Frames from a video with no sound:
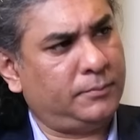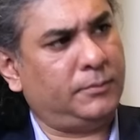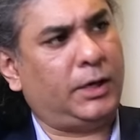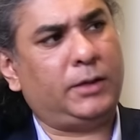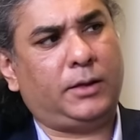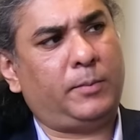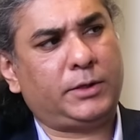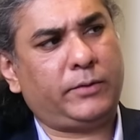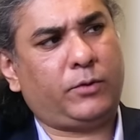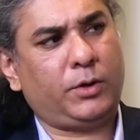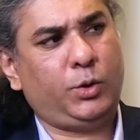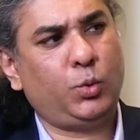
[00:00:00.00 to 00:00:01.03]
And they must
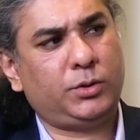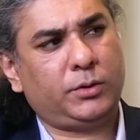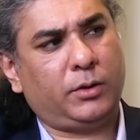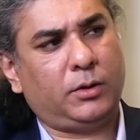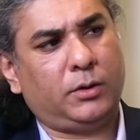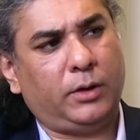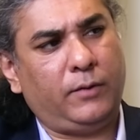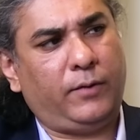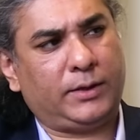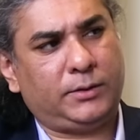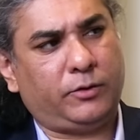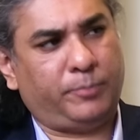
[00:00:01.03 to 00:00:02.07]
have got huge
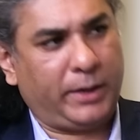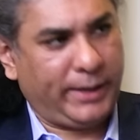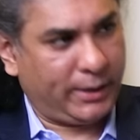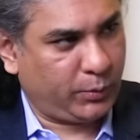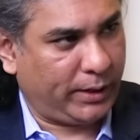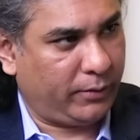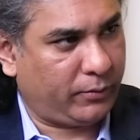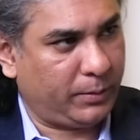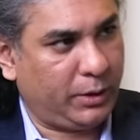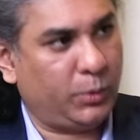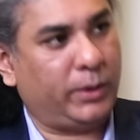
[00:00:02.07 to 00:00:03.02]
influxes of money as well from the